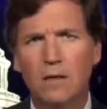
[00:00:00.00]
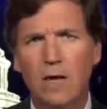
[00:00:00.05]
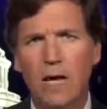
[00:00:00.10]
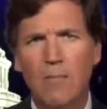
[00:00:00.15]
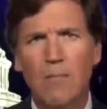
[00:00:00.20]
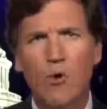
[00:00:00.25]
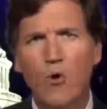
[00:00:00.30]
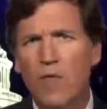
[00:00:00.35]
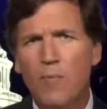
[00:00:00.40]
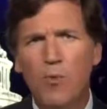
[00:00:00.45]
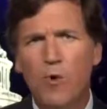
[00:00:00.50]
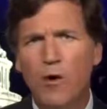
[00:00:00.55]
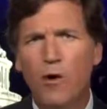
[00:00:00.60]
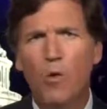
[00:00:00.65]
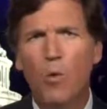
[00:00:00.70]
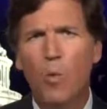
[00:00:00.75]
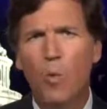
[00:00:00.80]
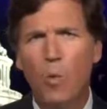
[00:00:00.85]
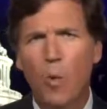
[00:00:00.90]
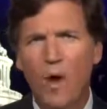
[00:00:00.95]
And more to the point,
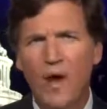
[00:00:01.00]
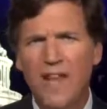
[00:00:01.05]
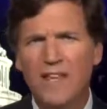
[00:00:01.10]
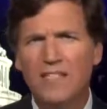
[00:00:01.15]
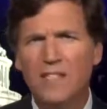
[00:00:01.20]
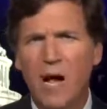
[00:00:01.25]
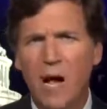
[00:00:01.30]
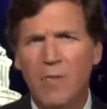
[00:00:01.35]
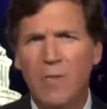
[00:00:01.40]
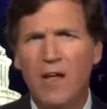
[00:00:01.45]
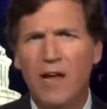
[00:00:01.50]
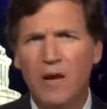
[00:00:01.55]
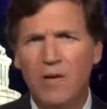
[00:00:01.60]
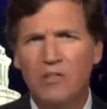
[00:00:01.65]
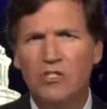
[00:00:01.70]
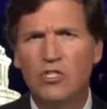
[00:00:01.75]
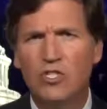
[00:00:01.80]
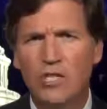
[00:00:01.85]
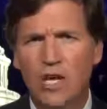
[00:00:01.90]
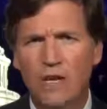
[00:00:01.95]
what has Kamala
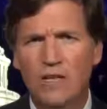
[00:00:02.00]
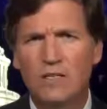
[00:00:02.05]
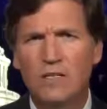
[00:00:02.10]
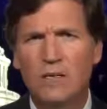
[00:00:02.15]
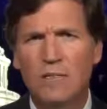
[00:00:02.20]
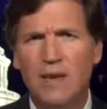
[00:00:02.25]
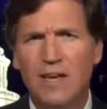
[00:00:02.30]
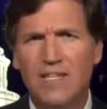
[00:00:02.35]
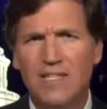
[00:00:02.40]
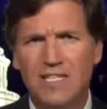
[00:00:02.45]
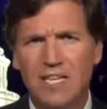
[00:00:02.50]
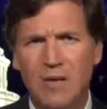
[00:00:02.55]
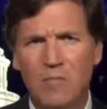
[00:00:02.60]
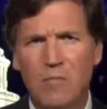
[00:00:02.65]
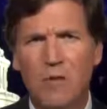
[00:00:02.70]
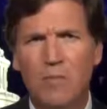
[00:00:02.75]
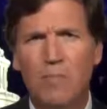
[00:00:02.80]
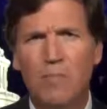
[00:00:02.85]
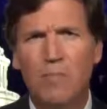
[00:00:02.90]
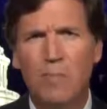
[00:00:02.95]
Harris done to make
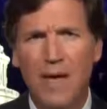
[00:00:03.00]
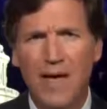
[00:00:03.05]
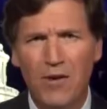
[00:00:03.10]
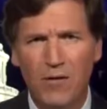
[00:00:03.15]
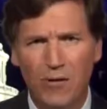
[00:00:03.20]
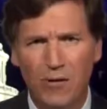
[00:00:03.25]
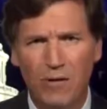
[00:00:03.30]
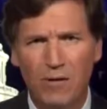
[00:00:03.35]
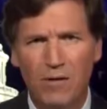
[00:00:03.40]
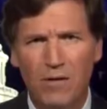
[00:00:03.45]
Selma better?